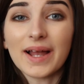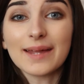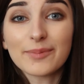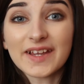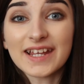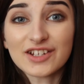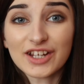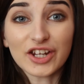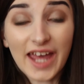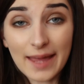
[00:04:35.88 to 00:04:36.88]
lips are literally
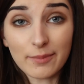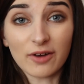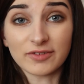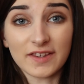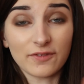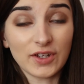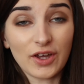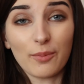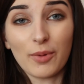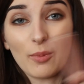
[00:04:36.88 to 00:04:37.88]
going to hate me after this
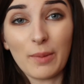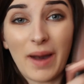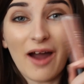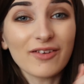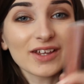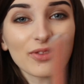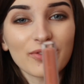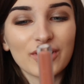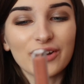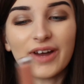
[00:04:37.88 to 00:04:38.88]
video, but we're powering
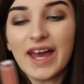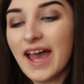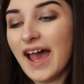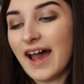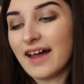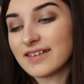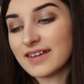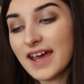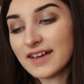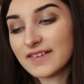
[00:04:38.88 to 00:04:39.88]
through. And
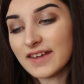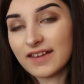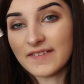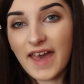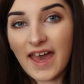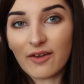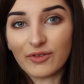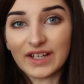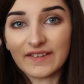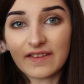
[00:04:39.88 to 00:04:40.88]
next is
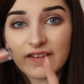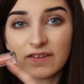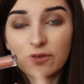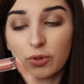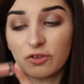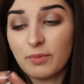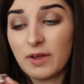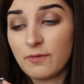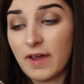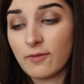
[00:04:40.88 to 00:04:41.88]
Aries. This is one of my
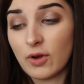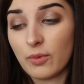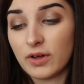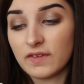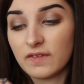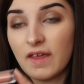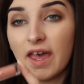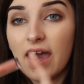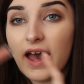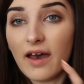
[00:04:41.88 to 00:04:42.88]
favourite ones.
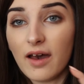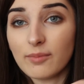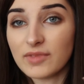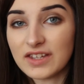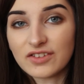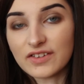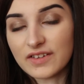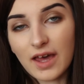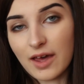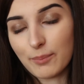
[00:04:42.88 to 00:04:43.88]
It's
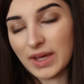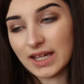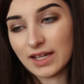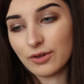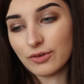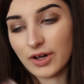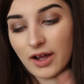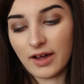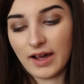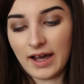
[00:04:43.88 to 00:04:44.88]
just a pinky nude
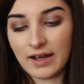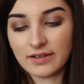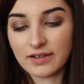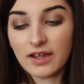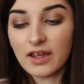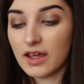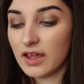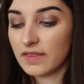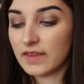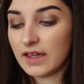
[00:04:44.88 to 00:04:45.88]
colour, and
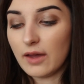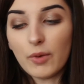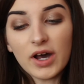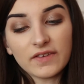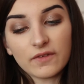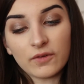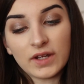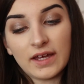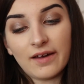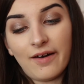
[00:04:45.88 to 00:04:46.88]
the words on
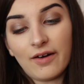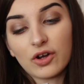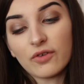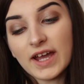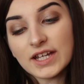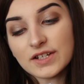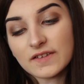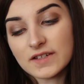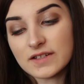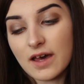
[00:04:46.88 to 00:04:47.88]
here are courageous,
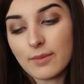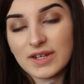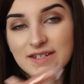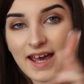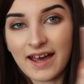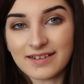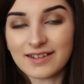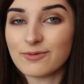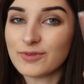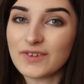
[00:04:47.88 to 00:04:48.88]
determined and
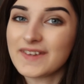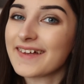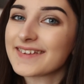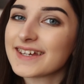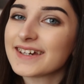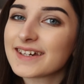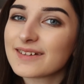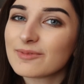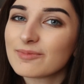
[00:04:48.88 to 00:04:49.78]
enthusiastic.